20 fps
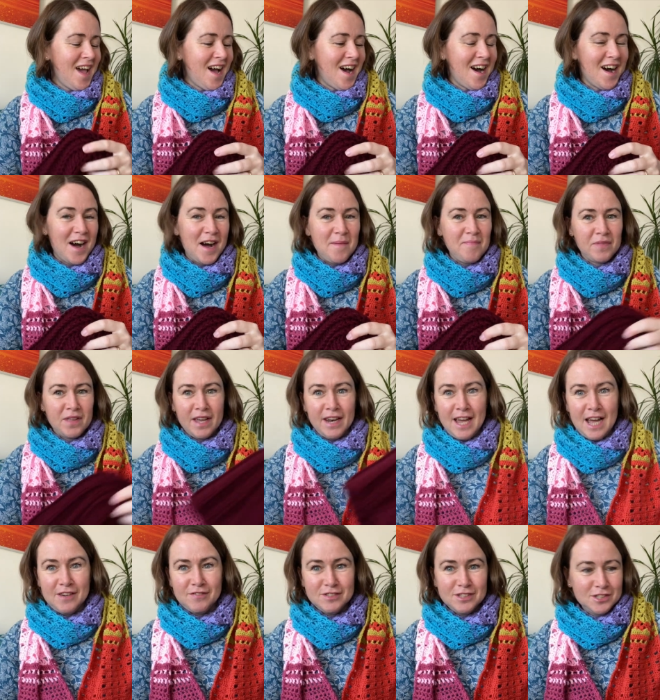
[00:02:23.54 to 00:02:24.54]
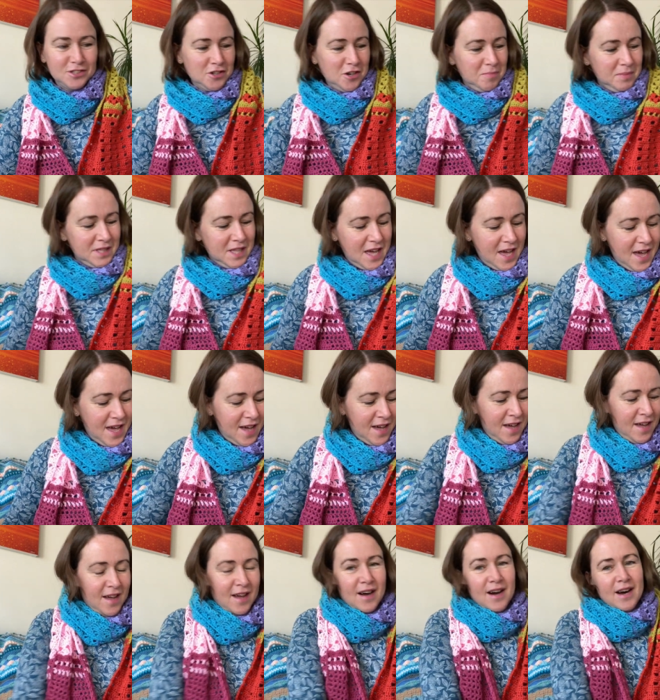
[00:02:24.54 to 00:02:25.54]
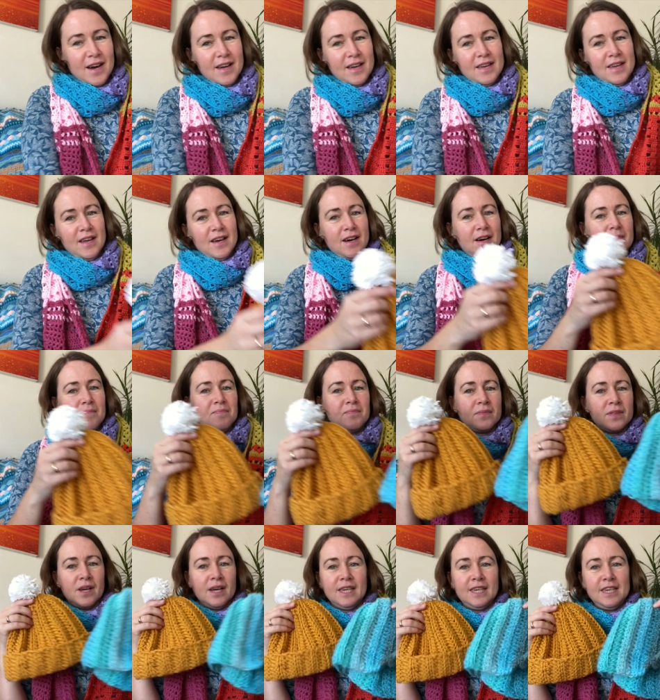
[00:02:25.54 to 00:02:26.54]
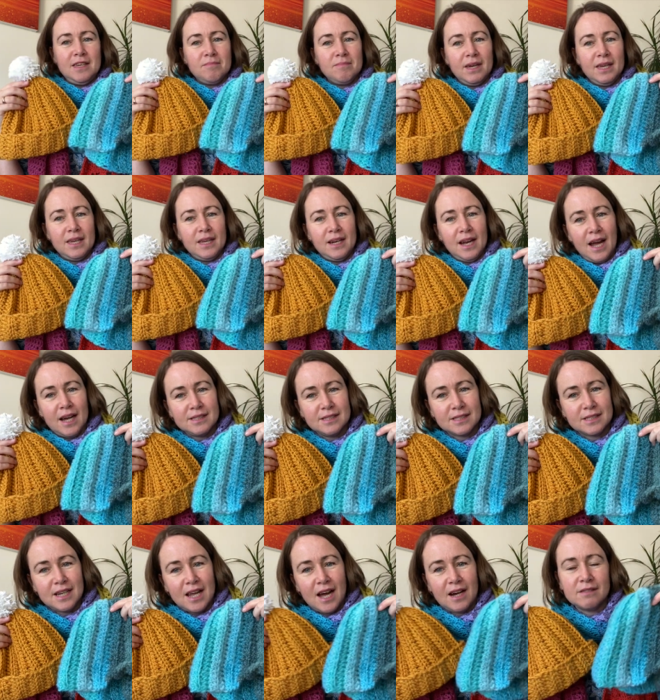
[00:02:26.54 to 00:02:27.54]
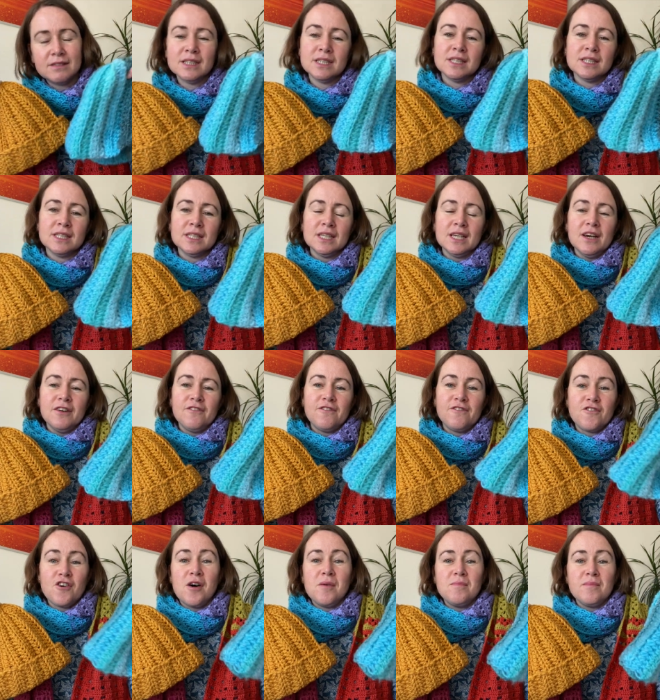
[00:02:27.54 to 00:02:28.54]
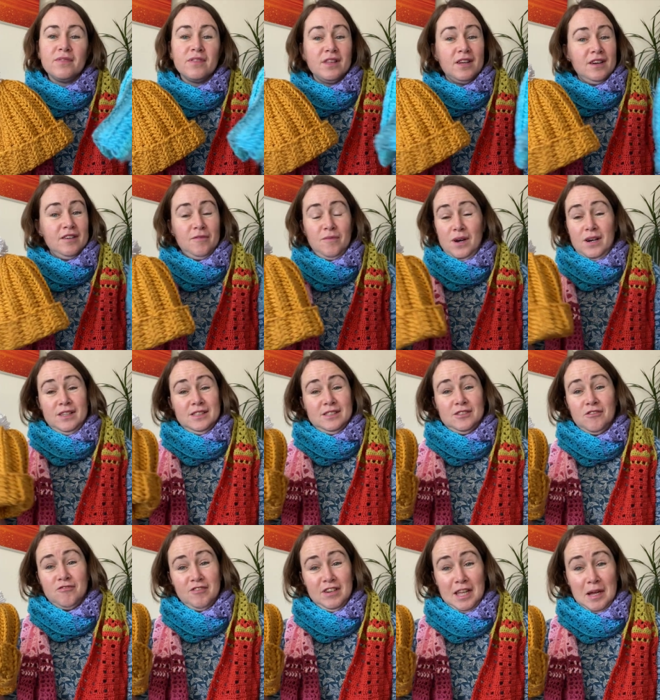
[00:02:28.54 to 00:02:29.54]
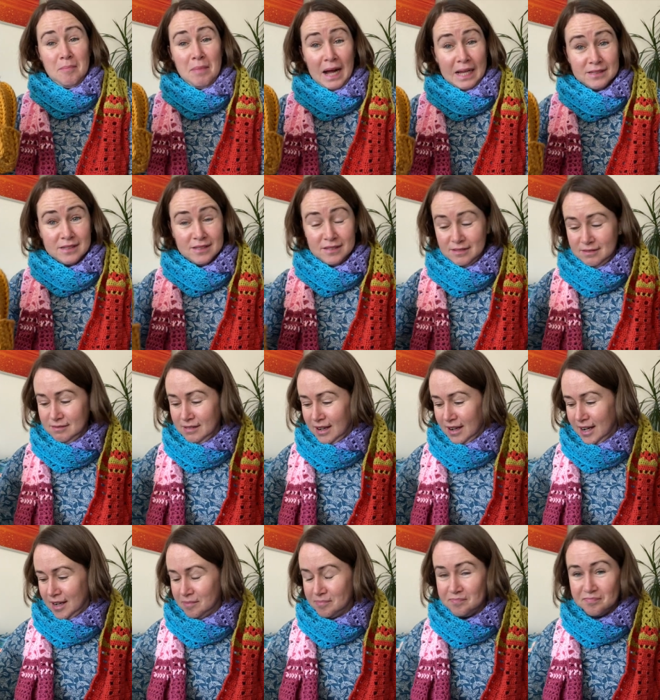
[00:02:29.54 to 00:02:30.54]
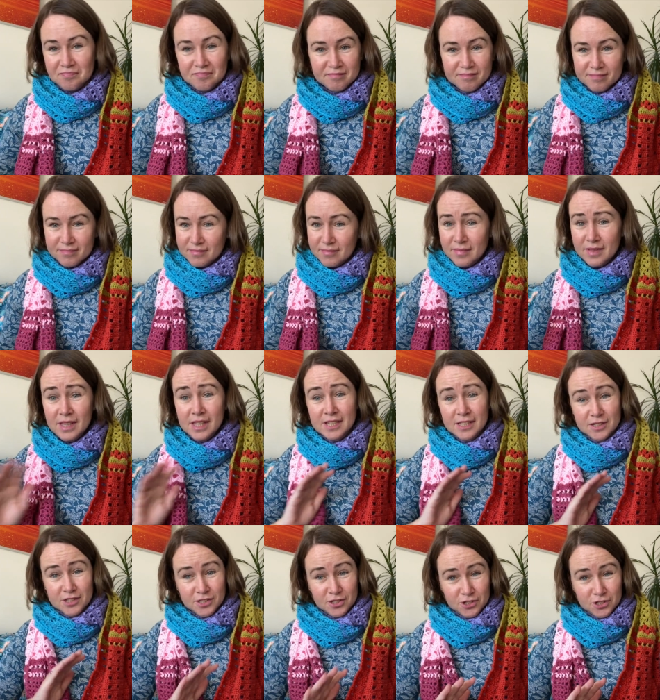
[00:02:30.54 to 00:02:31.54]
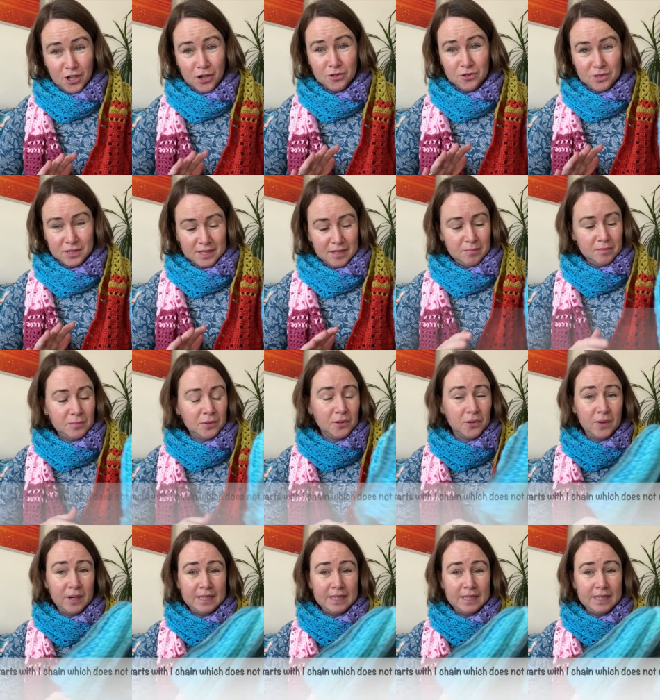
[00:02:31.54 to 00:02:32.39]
And I haven't stopped there. I keep making hats now. It's not really a pattern. It's so simple.